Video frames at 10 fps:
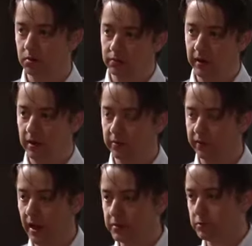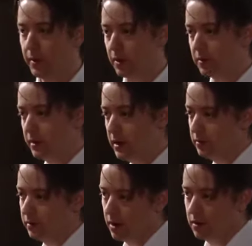Faking out the flash is part of the
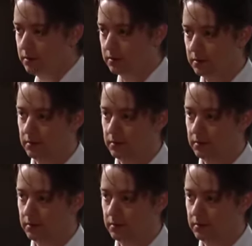deal, y'all.